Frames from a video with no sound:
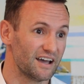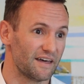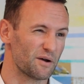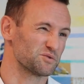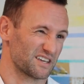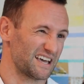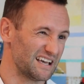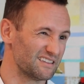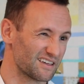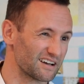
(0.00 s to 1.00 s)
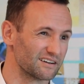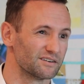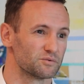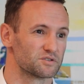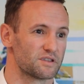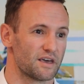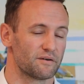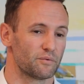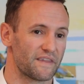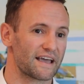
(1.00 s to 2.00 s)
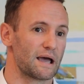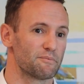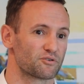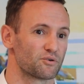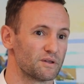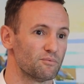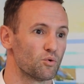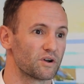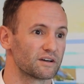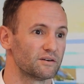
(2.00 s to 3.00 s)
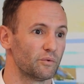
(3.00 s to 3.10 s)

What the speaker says: And that was the key thing, was that when they came through in the morning,